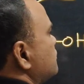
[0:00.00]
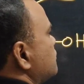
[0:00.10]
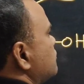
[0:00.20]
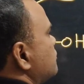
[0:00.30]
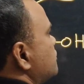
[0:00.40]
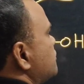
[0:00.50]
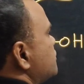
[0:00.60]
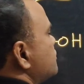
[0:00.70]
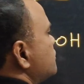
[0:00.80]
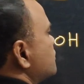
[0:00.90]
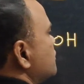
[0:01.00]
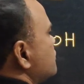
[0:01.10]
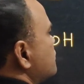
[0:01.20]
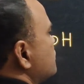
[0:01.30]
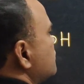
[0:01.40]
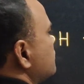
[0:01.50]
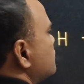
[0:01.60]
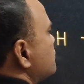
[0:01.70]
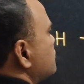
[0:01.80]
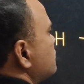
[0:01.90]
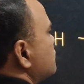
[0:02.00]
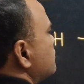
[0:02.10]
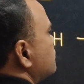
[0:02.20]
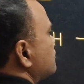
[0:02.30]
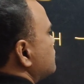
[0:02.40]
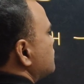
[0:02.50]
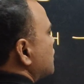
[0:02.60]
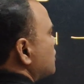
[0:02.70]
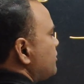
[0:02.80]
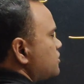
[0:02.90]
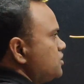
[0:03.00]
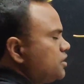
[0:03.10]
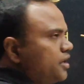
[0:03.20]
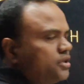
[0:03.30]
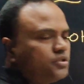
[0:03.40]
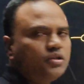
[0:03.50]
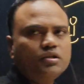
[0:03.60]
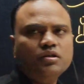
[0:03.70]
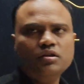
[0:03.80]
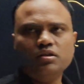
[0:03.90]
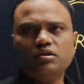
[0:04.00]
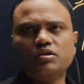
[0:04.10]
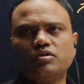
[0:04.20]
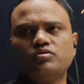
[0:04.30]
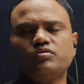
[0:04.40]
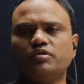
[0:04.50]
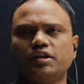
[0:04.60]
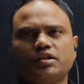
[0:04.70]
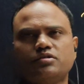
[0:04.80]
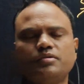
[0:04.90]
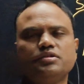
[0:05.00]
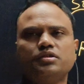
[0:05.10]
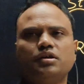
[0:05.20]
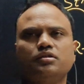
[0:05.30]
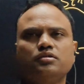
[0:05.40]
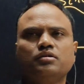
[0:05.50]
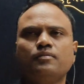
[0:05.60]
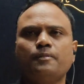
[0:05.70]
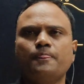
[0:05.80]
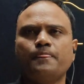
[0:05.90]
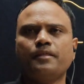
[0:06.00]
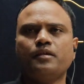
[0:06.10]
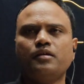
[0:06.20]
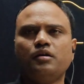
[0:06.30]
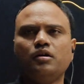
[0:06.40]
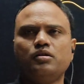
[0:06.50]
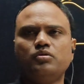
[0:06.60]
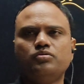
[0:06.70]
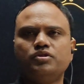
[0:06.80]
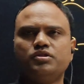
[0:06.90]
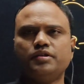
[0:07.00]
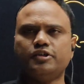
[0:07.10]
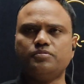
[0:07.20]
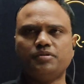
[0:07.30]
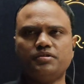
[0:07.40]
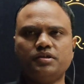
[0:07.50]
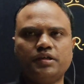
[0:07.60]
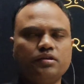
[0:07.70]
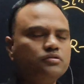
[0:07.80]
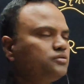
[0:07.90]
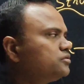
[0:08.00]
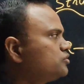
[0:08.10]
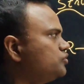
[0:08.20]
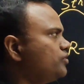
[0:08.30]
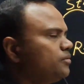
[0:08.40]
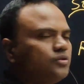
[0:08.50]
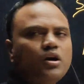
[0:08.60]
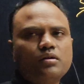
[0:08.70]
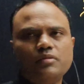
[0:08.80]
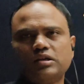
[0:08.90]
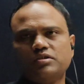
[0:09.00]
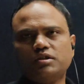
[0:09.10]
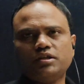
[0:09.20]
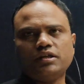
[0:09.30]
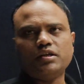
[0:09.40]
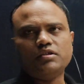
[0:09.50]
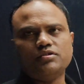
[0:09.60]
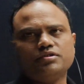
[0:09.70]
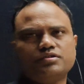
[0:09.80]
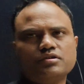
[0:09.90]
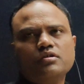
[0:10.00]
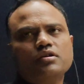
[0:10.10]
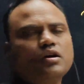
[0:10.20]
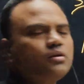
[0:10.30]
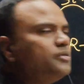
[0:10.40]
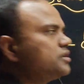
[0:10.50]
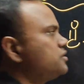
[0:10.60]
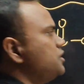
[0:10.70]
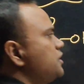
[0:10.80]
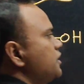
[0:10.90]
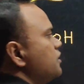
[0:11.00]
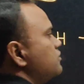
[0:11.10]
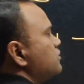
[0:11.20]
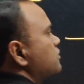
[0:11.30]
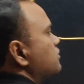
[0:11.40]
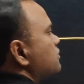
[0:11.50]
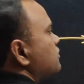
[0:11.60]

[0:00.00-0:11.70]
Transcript: Due to its acidic nature, carboxylic acid gives one H plus ion or loses H plus ion to form carboxylate ion. This is called carboxylate ion.